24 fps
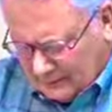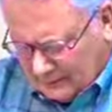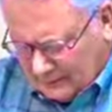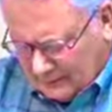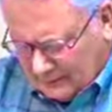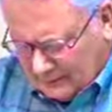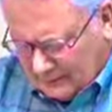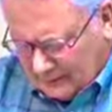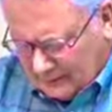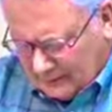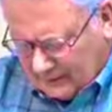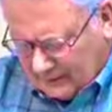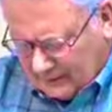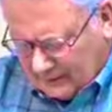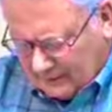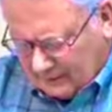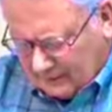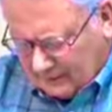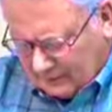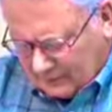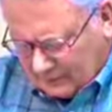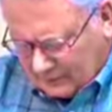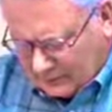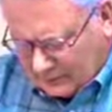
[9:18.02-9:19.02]
And we
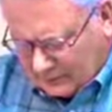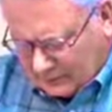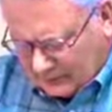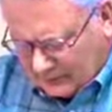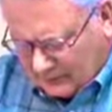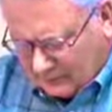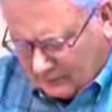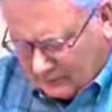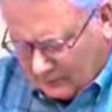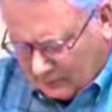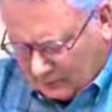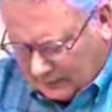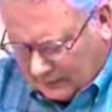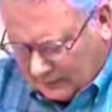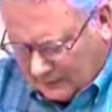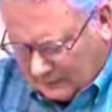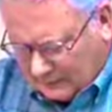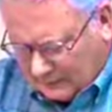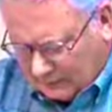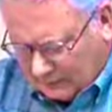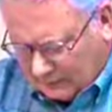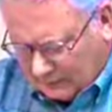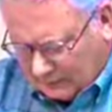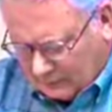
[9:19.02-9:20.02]
earnestly
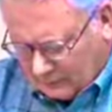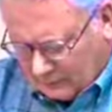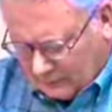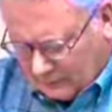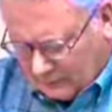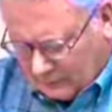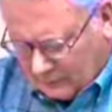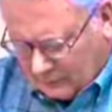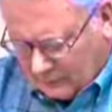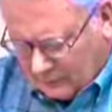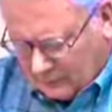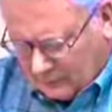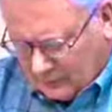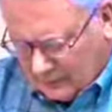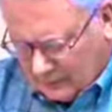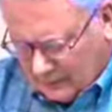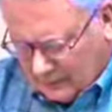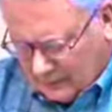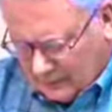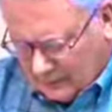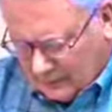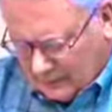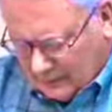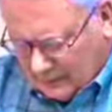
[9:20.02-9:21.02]
pray, dear Lord, that you would
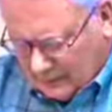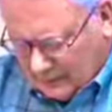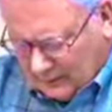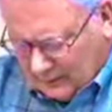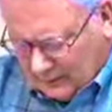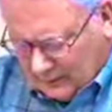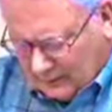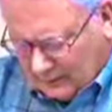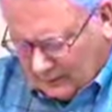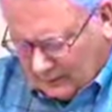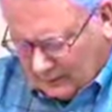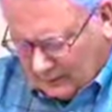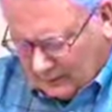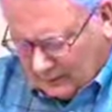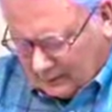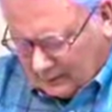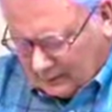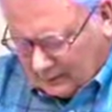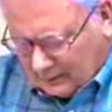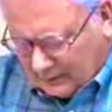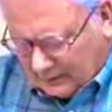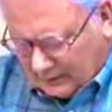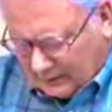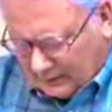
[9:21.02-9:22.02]

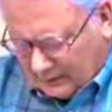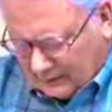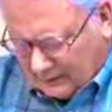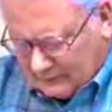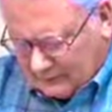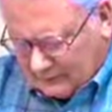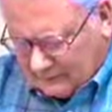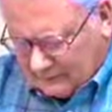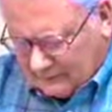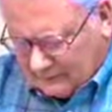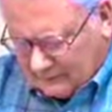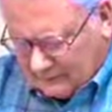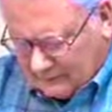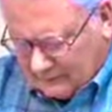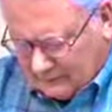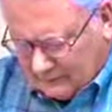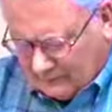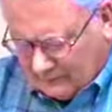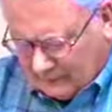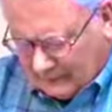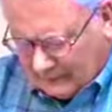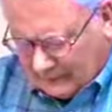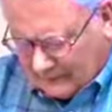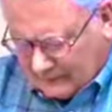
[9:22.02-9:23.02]
grant us
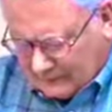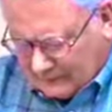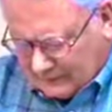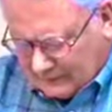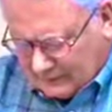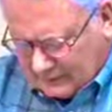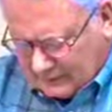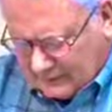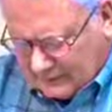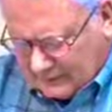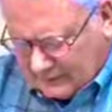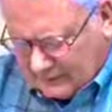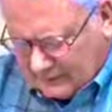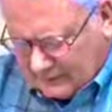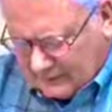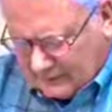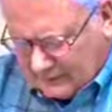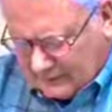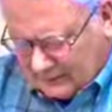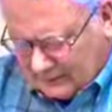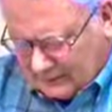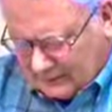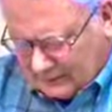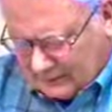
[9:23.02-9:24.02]
eyes to see,
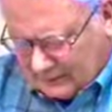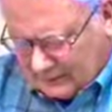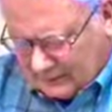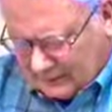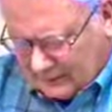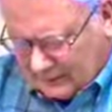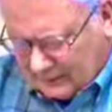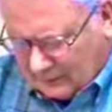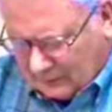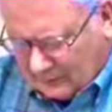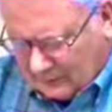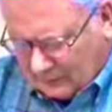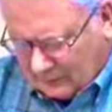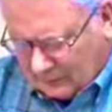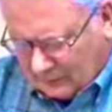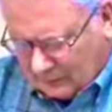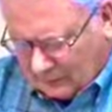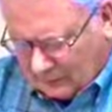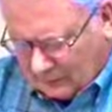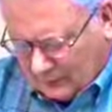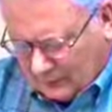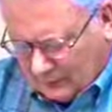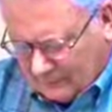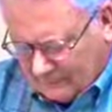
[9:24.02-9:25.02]
ears to hear, dear
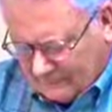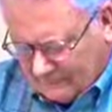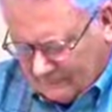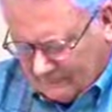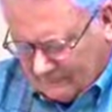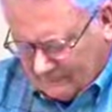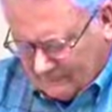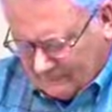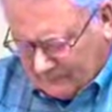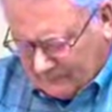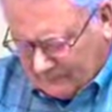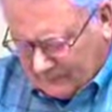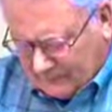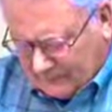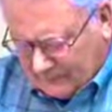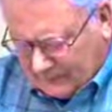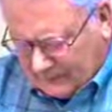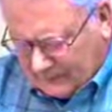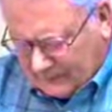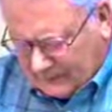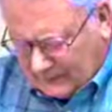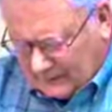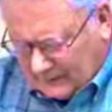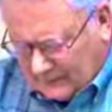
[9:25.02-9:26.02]
Lord
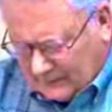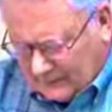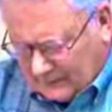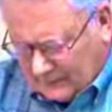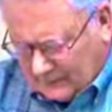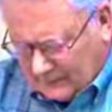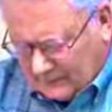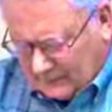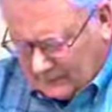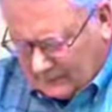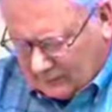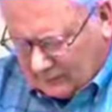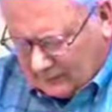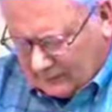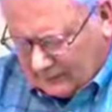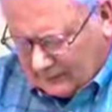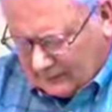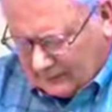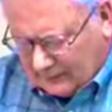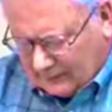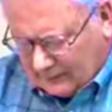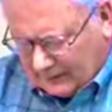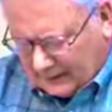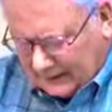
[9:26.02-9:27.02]
it is
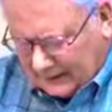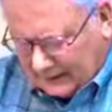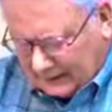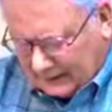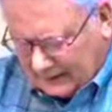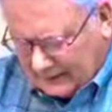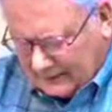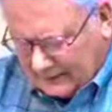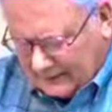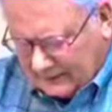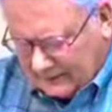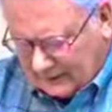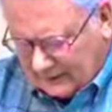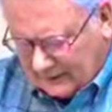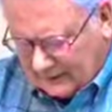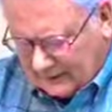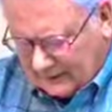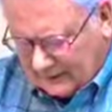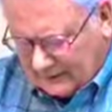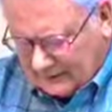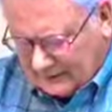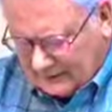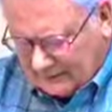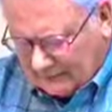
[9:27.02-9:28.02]
totally in thy hands, in the
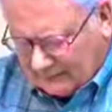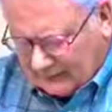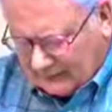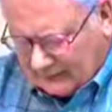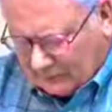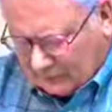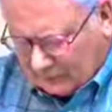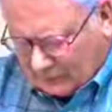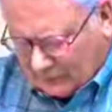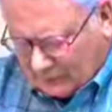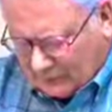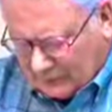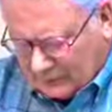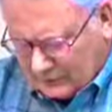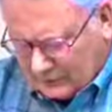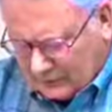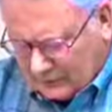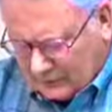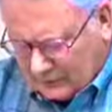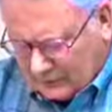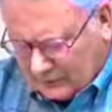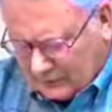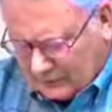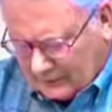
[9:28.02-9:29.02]
hands of our Lord
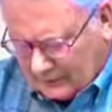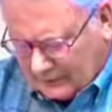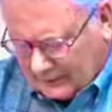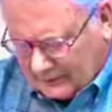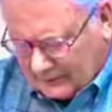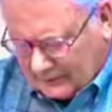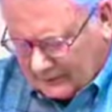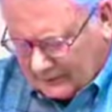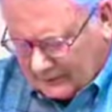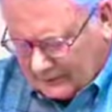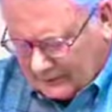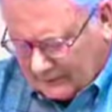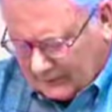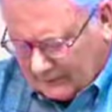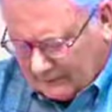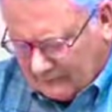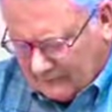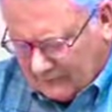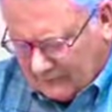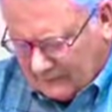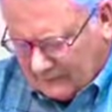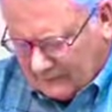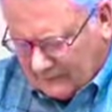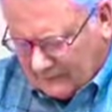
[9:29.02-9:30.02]
Jesus Christ, our
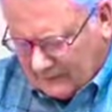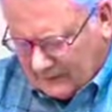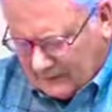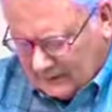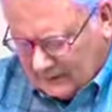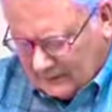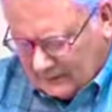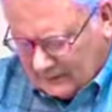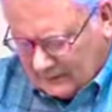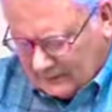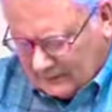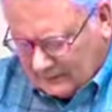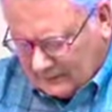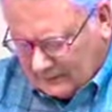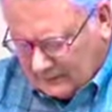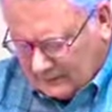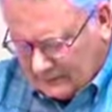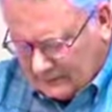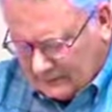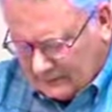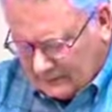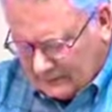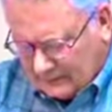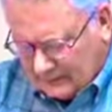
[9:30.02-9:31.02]
Savior. In
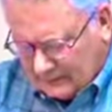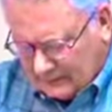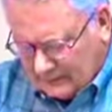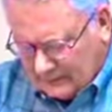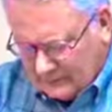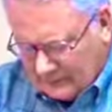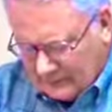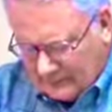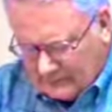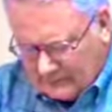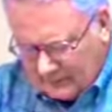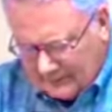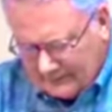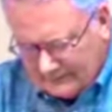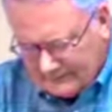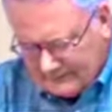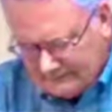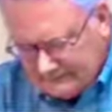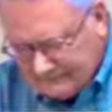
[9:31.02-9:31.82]
Jesus' name, amen.